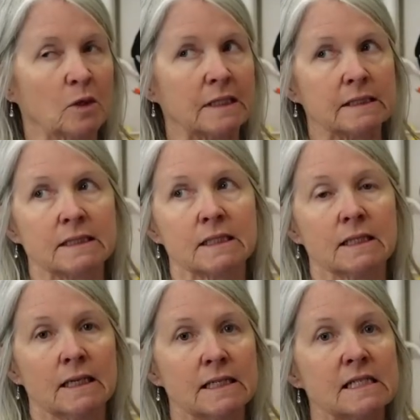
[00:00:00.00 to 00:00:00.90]
was
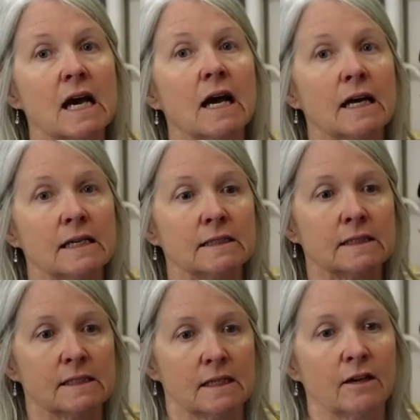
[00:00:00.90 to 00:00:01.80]

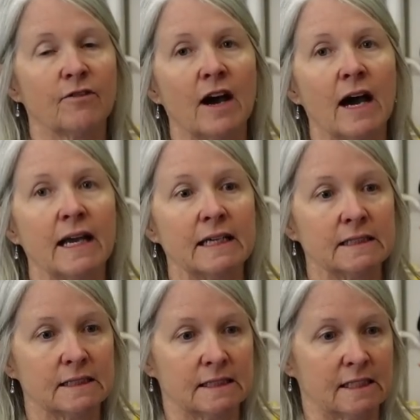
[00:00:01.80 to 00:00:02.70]
tons of high end
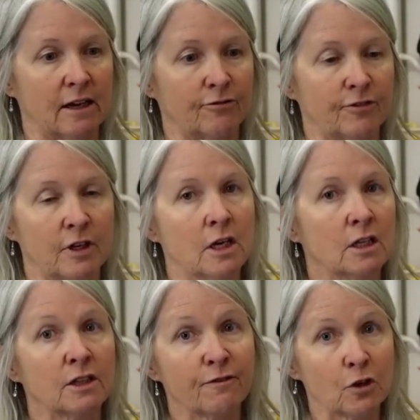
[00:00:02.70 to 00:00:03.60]
stuff
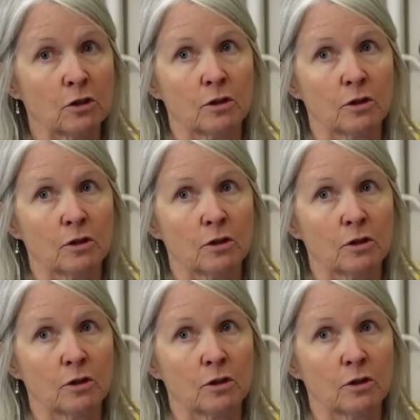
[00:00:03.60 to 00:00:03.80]
high first, end